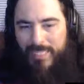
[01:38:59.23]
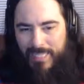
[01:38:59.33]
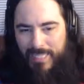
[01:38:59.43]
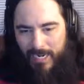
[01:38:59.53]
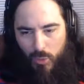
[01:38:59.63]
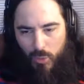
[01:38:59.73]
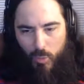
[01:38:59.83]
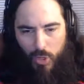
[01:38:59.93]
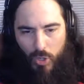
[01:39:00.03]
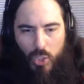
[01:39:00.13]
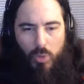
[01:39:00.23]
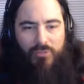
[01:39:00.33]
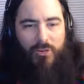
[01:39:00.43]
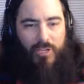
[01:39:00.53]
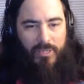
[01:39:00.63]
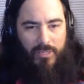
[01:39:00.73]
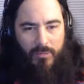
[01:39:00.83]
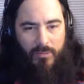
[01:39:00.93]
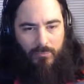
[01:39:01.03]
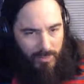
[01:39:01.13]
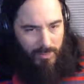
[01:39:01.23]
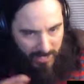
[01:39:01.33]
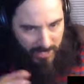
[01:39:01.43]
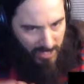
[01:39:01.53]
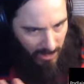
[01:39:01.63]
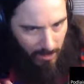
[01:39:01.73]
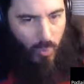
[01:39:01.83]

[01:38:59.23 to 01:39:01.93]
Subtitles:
and a little more sure-footedness, but just a little bit more.